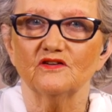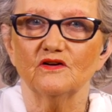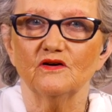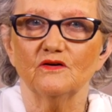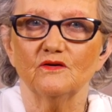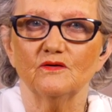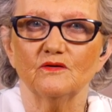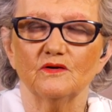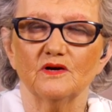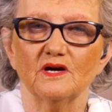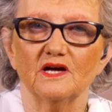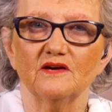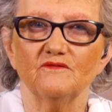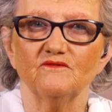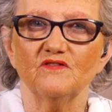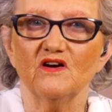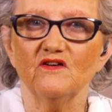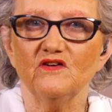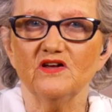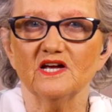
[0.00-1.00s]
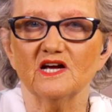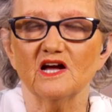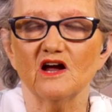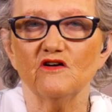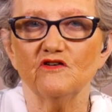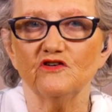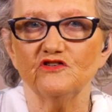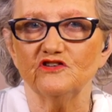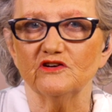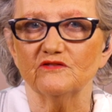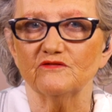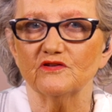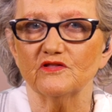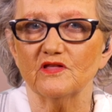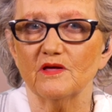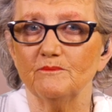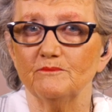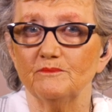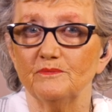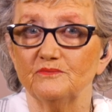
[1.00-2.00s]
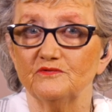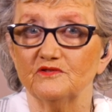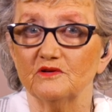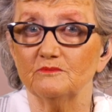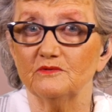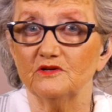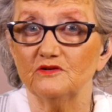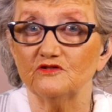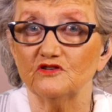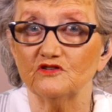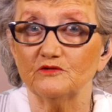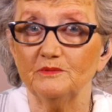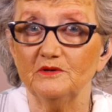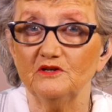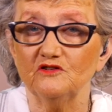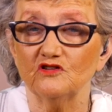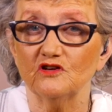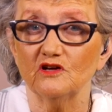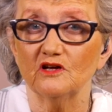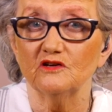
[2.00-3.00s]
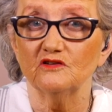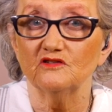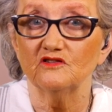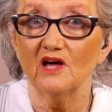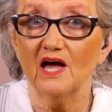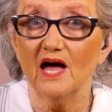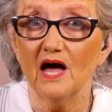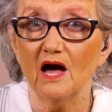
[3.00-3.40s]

So, and very encouraging for them, somebody's just been turned